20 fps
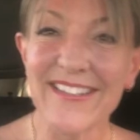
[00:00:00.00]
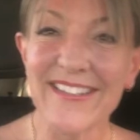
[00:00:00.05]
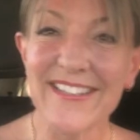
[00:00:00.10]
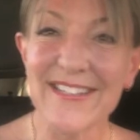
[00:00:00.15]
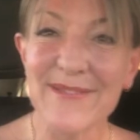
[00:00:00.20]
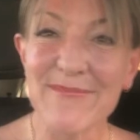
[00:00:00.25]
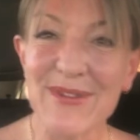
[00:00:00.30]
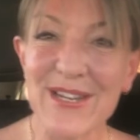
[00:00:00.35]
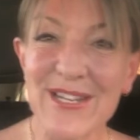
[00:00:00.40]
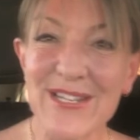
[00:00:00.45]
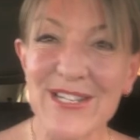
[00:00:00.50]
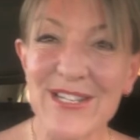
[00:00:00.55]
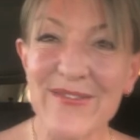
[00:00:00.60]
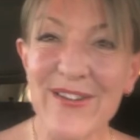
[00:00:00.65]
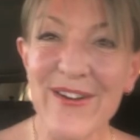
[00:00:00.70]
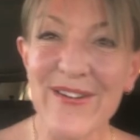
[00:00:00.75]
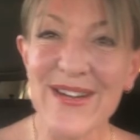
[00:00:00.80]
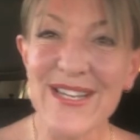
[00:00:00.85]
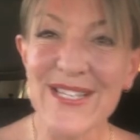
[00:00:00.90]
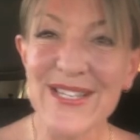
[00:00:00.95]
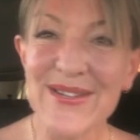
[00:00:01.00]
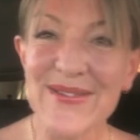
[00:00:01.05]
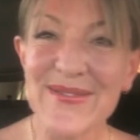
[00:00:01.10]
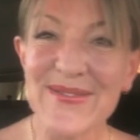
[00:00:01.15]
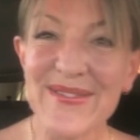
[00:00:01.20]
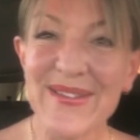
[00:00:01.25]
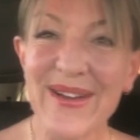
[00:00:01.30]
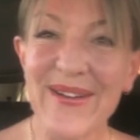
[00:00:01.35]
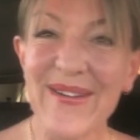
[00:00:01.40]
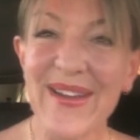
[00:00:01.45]
speak to you very soon.
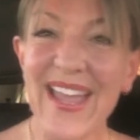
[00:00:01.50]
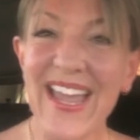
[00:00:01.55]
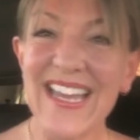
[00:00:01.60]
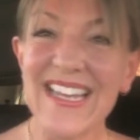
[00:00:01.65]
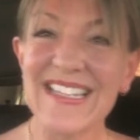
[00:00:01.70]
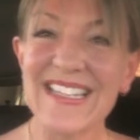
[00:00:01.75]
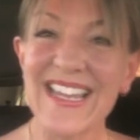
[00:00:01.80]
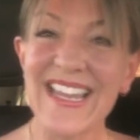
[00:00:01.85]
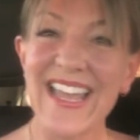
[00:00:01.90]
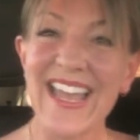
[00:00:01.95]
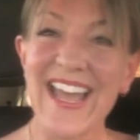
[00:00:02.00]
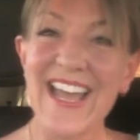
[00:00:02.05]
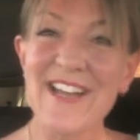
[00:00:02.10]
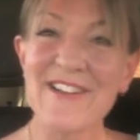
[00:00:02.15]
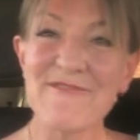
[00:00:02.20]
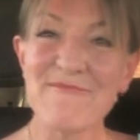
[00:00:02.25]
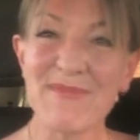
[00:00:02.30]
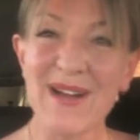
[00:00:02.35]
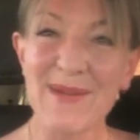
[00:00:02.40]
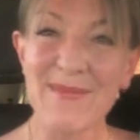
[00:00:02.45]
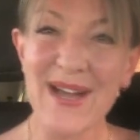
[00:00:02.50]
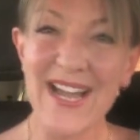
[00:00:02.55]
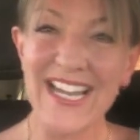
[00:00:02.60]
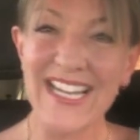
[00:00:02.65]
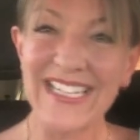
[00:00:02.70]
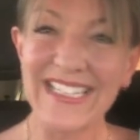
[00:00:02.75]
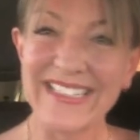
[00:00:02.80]
Okay, take care. Bye bye.